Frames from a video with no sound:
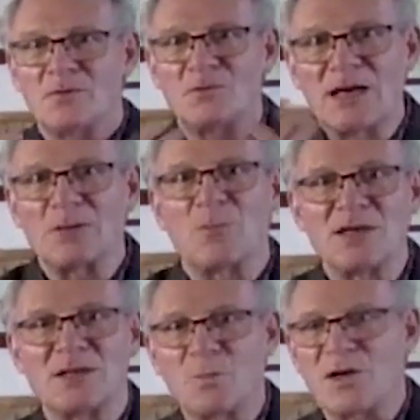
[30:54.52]

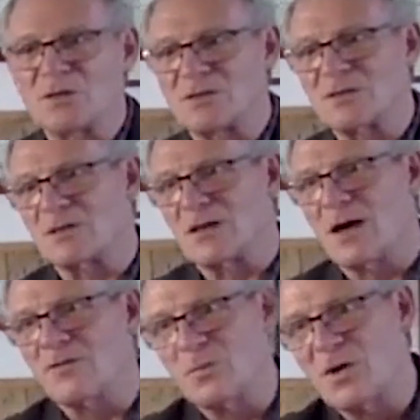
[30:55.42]
randomize the patients, and
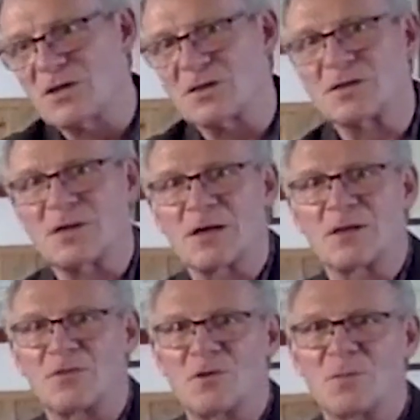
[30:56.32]
half the patients take
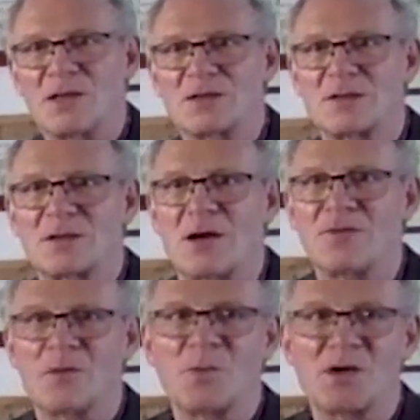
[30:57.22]
the real medicine and half
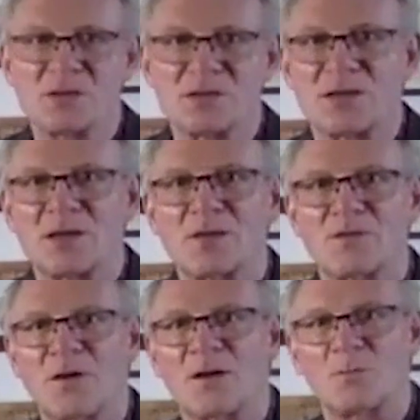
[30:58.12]
the patients take the
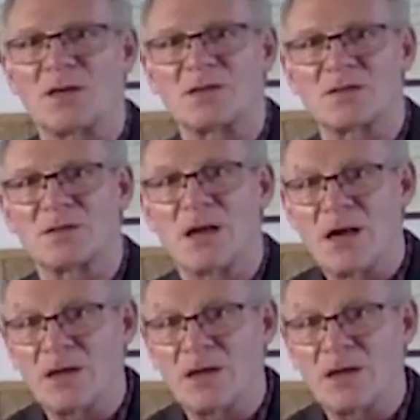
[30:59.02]
fake medicine.